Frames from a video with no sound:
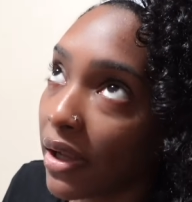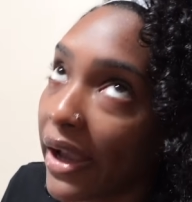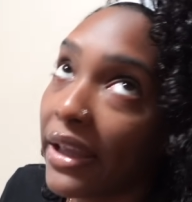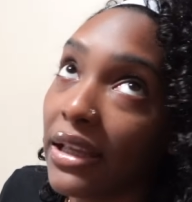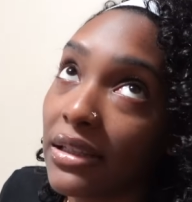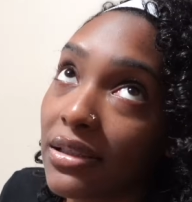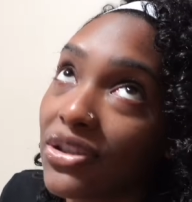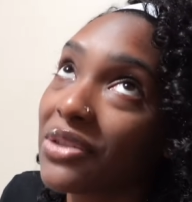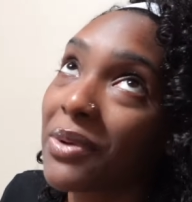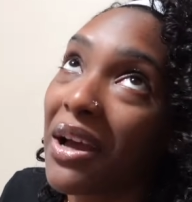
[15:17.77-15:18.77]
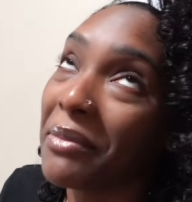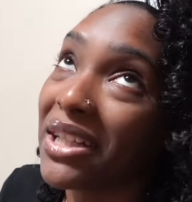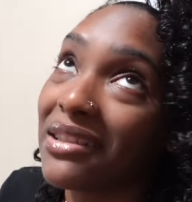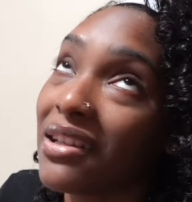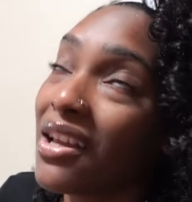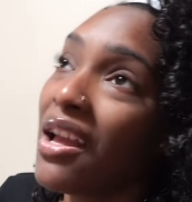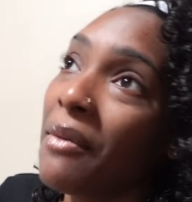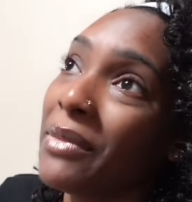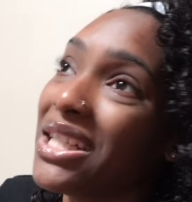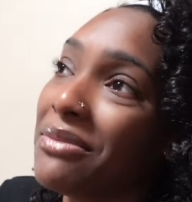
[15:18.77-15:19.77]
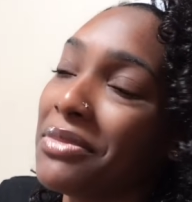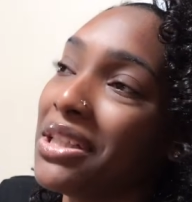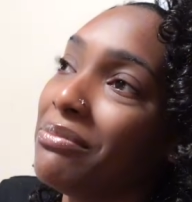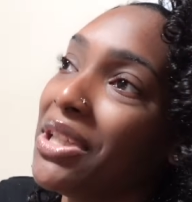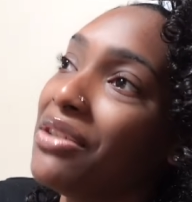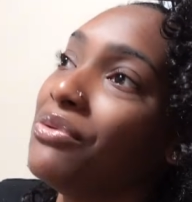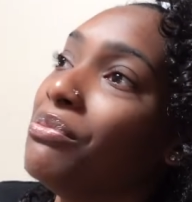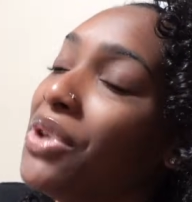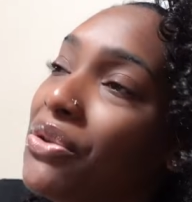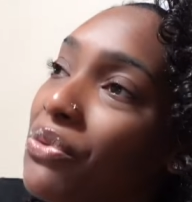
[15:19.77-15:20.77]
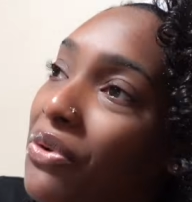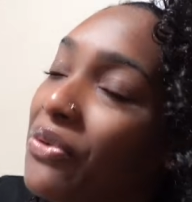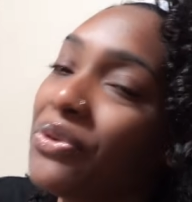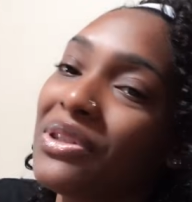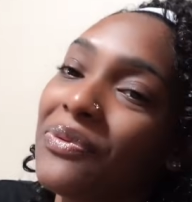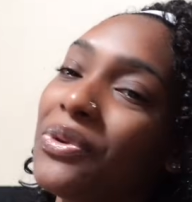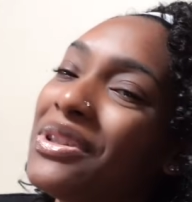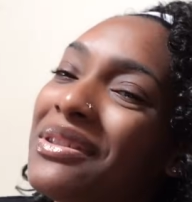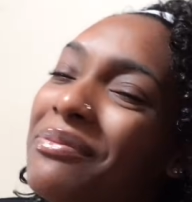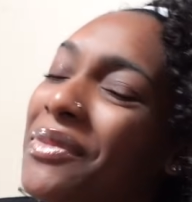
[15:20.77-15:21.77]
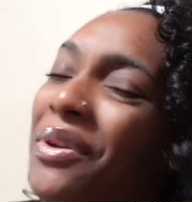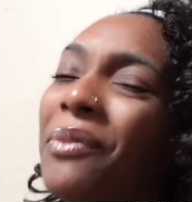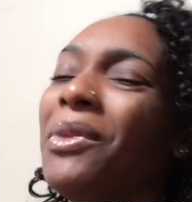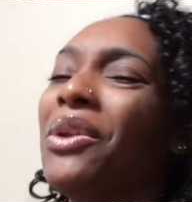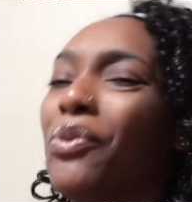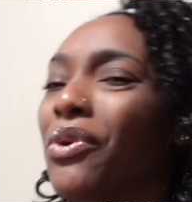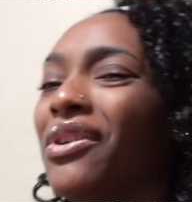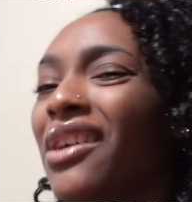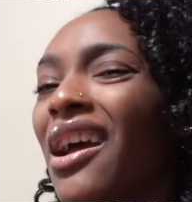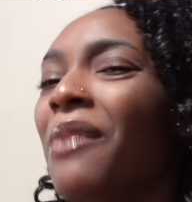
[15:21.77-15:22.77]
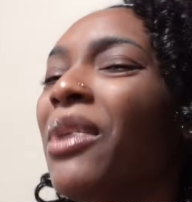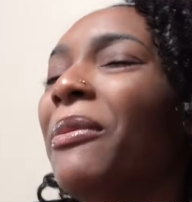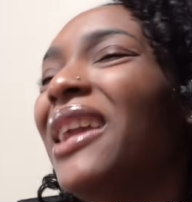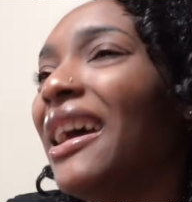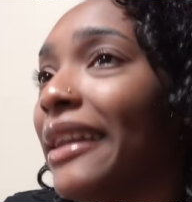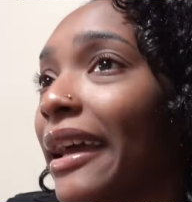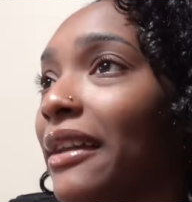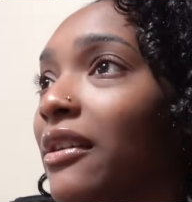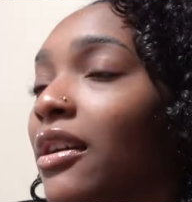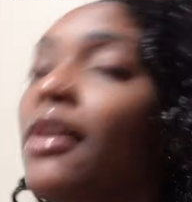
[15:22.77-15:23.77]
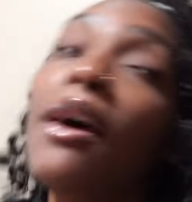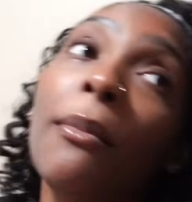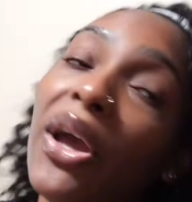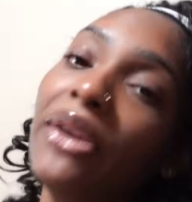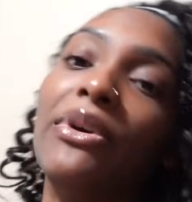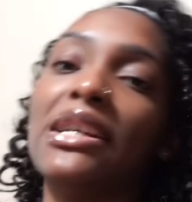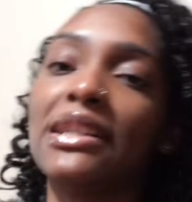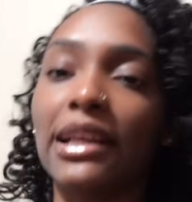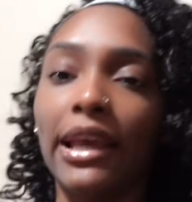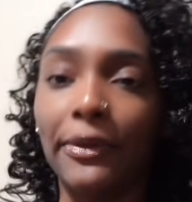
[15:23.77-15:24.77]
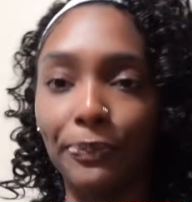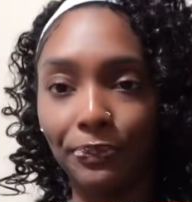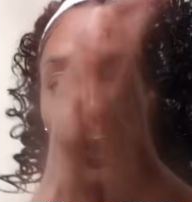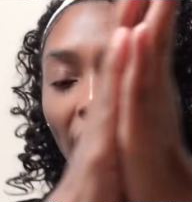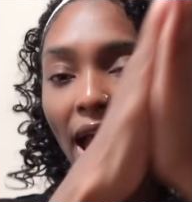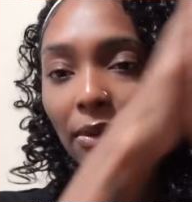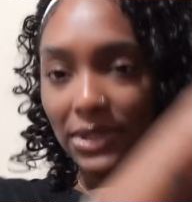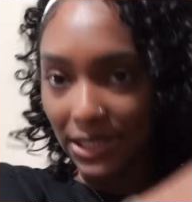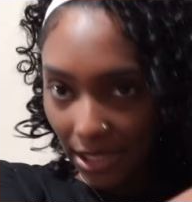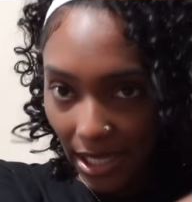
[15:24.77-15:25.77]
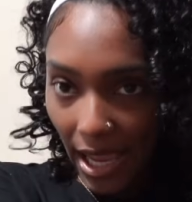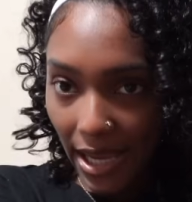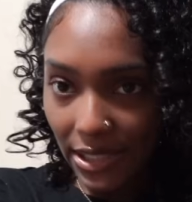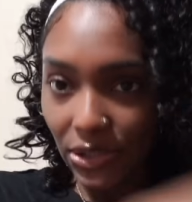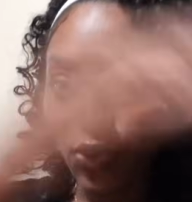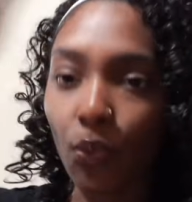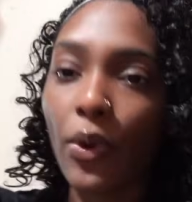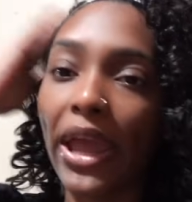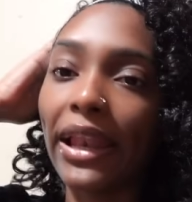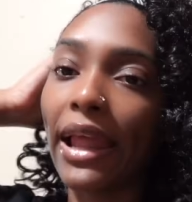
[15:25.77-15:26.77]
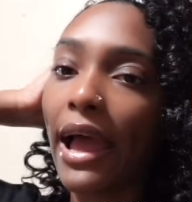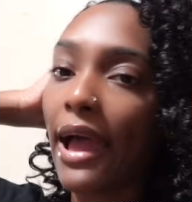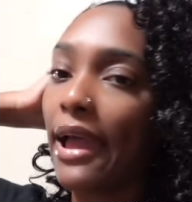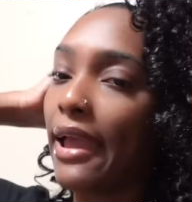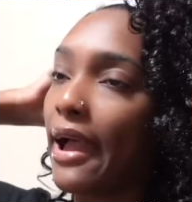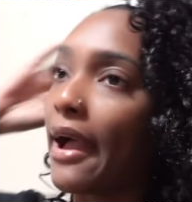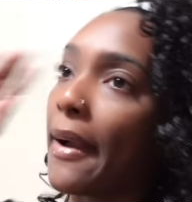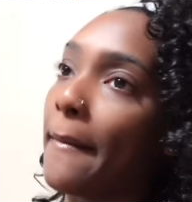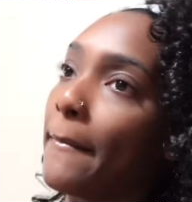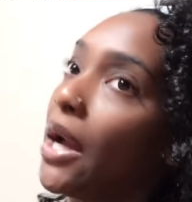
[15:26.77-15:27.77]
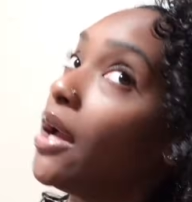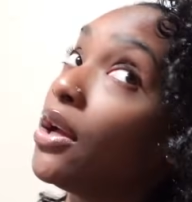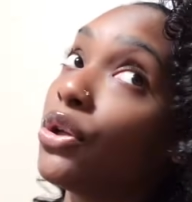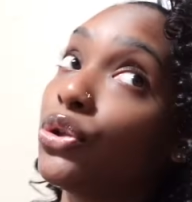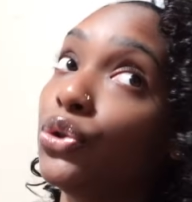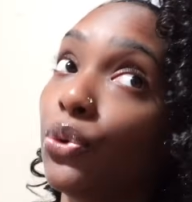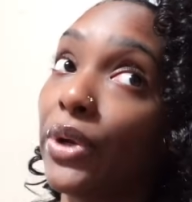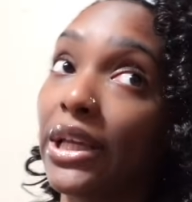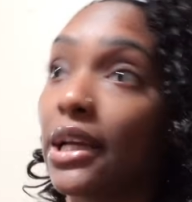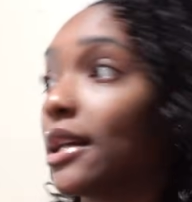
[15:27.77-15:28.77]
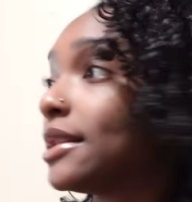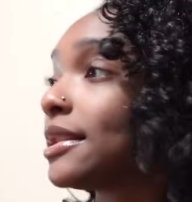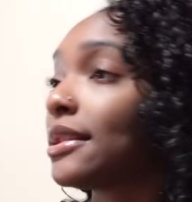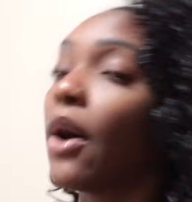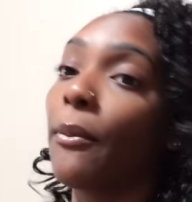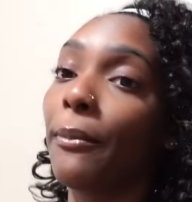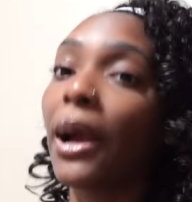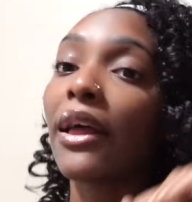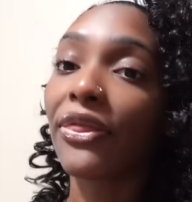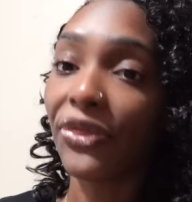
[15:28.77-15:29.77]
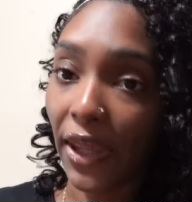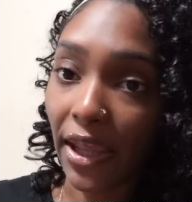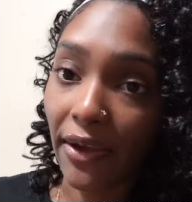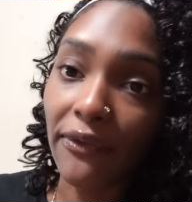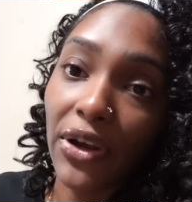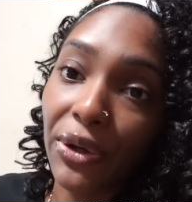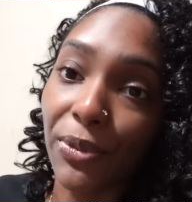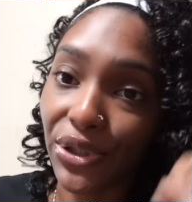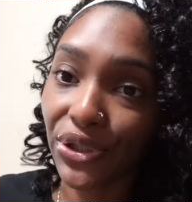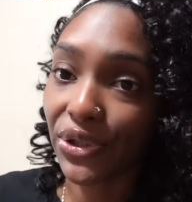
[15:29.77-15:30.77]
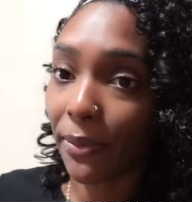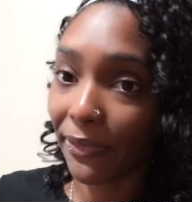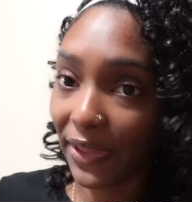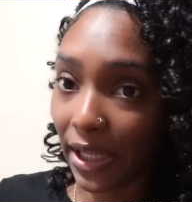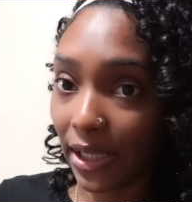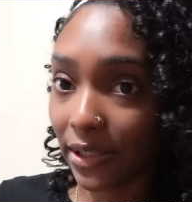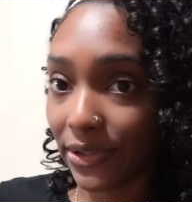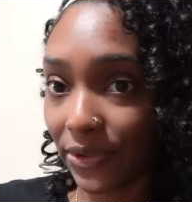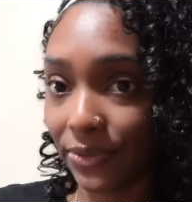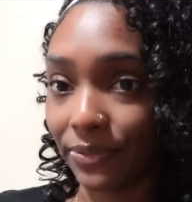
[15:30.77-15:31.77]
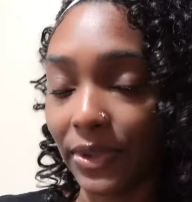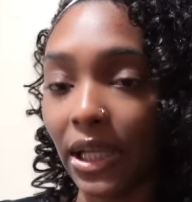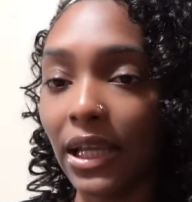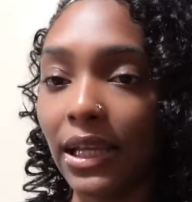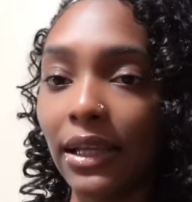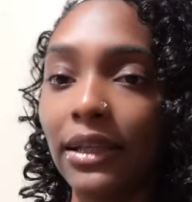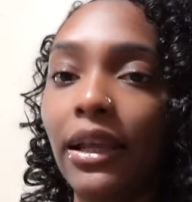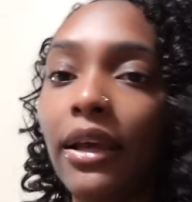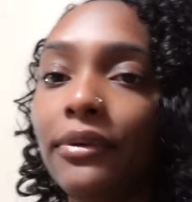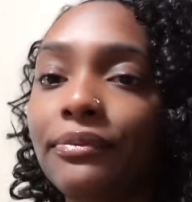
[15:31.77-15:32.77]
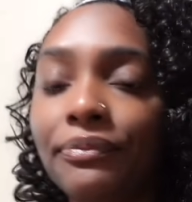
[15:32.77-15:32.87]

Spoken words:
I 8 just for comedy. But I don't know. I don't know. Probably a 9. But anyways, yeah, I will see you guys when I am doing something, very much something. So yeah.